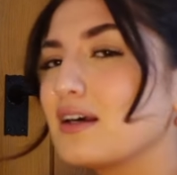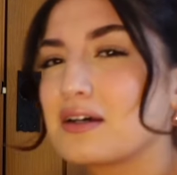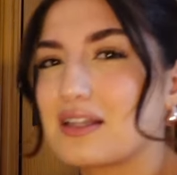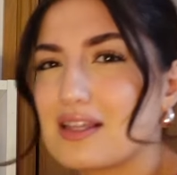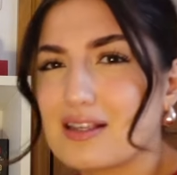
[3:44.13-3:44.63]

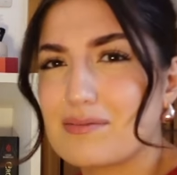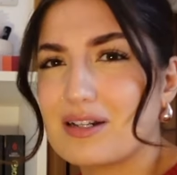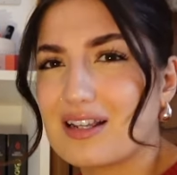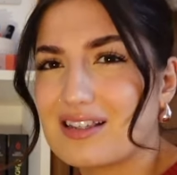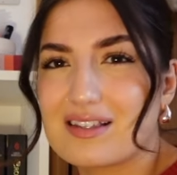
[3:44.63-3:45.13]
I think it's
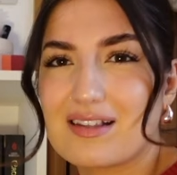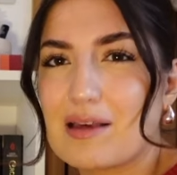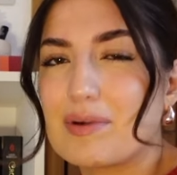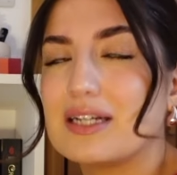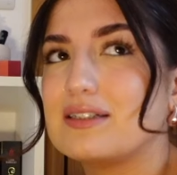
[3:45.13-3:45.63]
meant like the
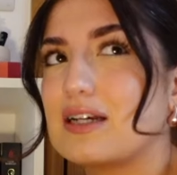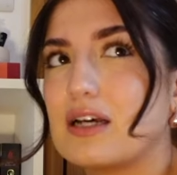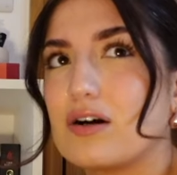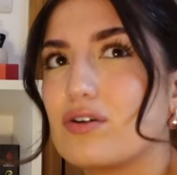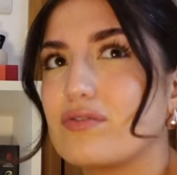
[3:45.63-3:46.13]
same
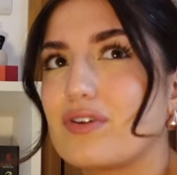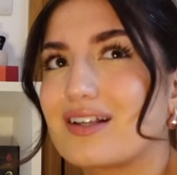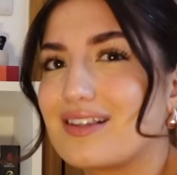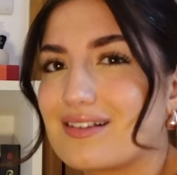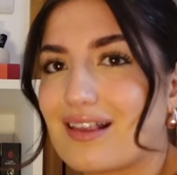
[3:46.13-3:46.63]
idea of
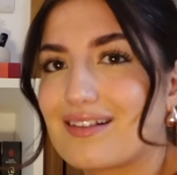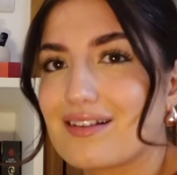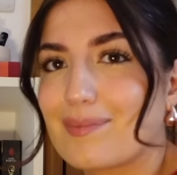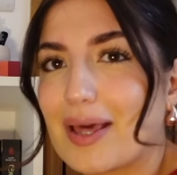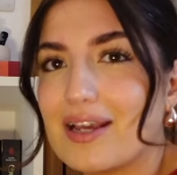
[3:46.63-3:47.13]
like the
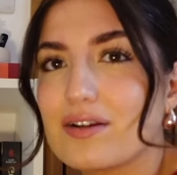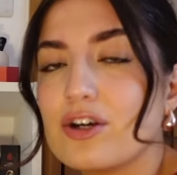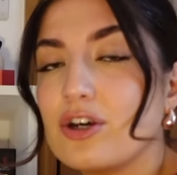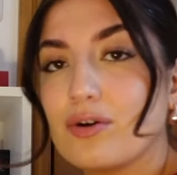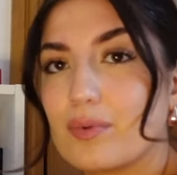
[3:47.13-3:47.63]
Assassin's Blade,
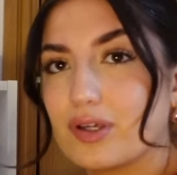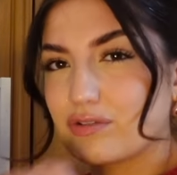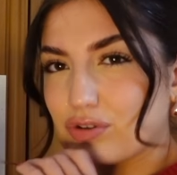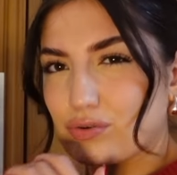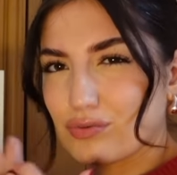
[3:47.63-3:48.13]
where you've
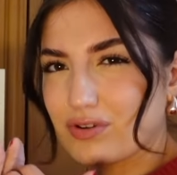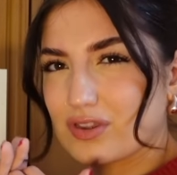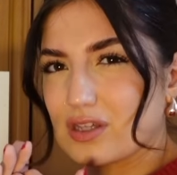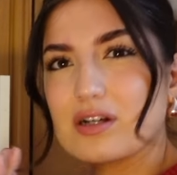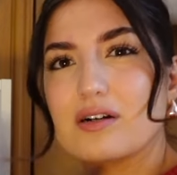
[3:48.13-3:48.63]
just got all of
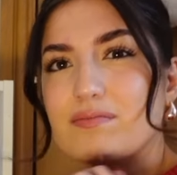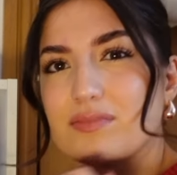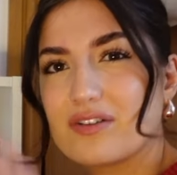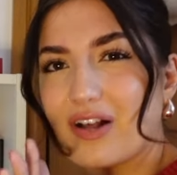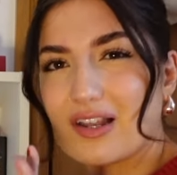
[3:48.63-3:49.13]
the
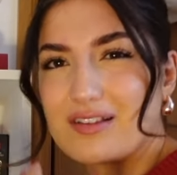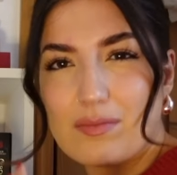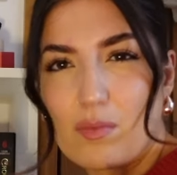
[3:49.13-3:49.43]
novellas in